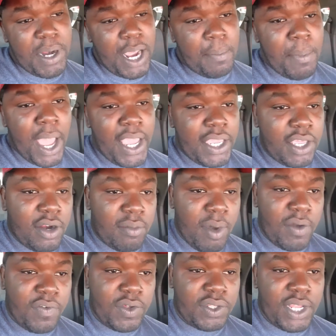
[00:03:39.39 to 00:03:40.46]
but I might get on
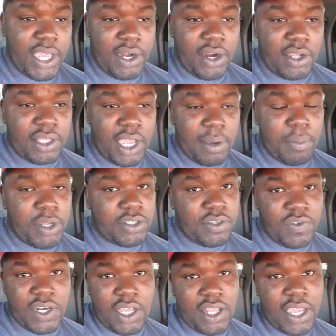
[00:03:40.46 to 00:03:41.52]
my phone later and like post
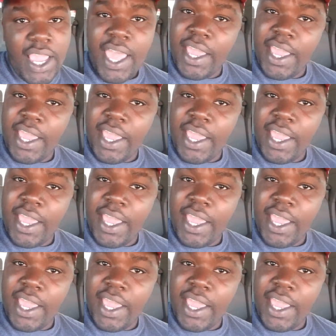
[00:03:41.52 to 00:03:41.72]
a video like,